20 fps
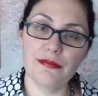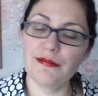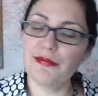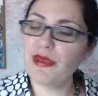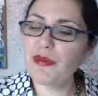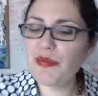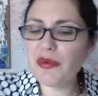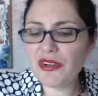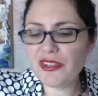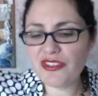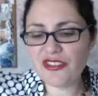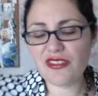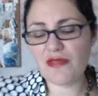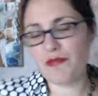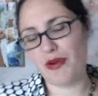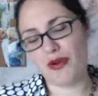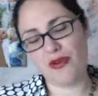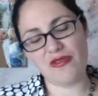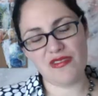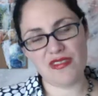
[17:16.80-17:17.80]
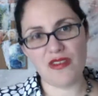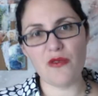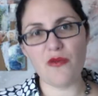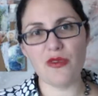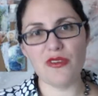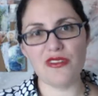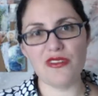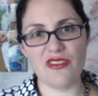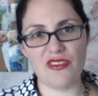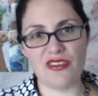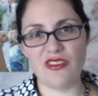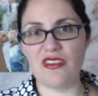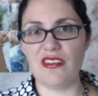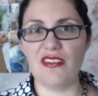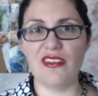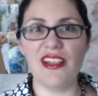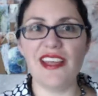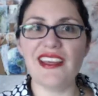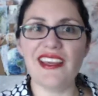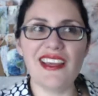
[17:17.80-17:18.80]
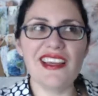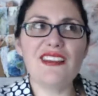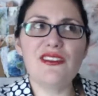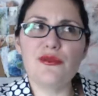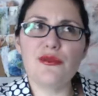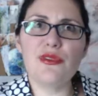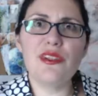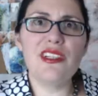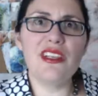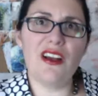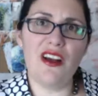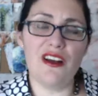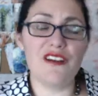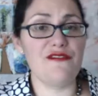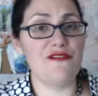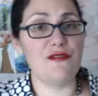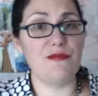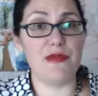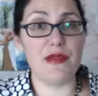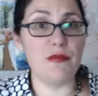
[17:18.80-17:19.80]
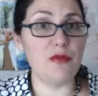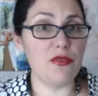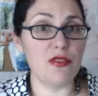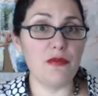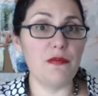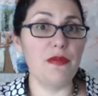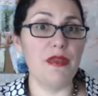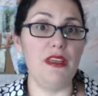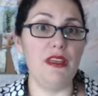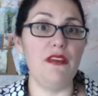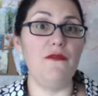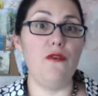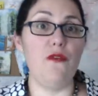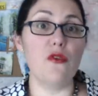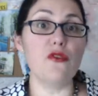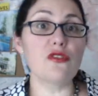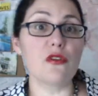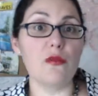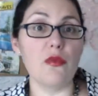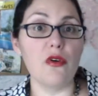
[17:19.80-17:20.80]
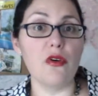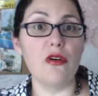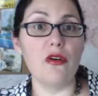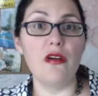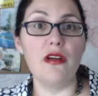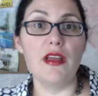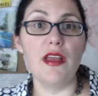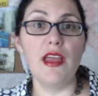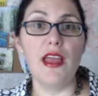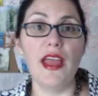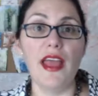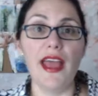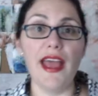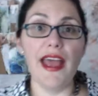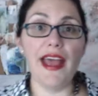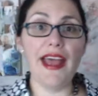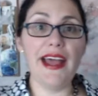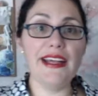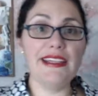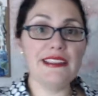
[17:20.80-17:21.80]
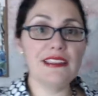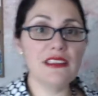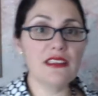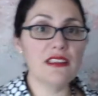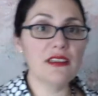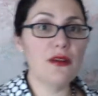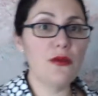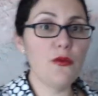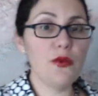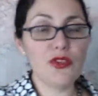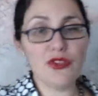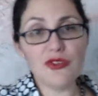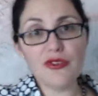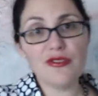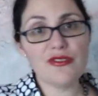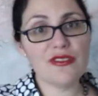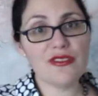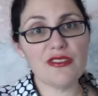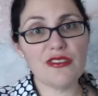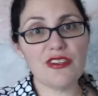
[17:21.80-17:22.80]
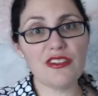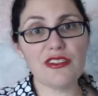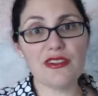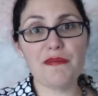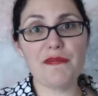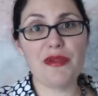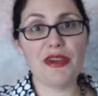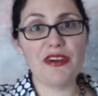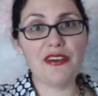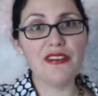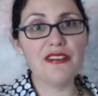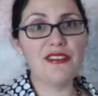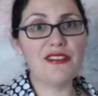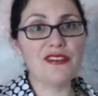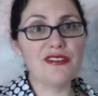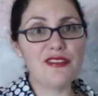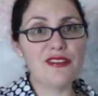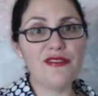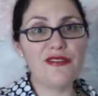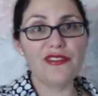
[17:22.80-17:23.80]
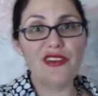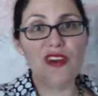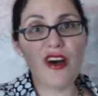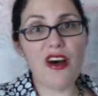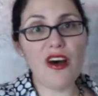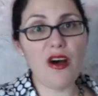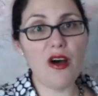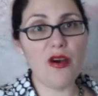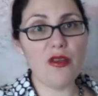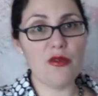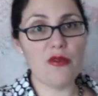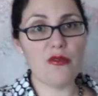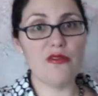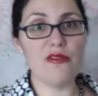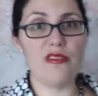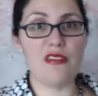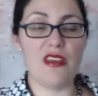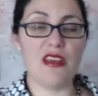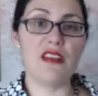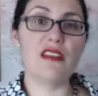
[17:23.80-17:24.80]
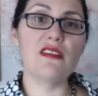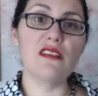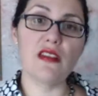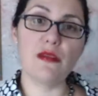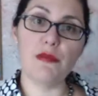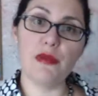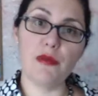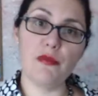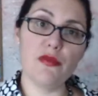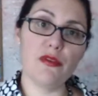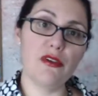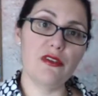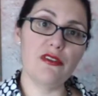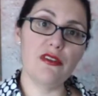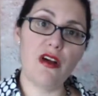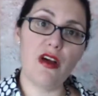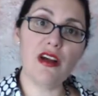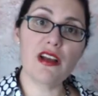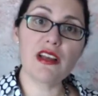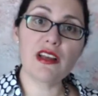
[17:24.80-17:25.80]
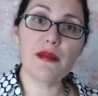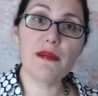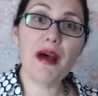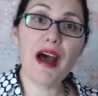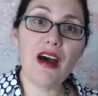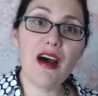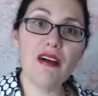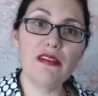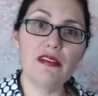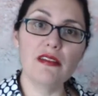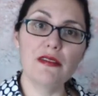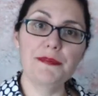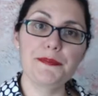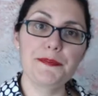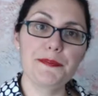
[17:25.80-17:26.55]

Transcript: people are just posting what's good. Like, it's really hard for people to be vulnerable. And when you just start comparing to yourself to all those things that people are talking about,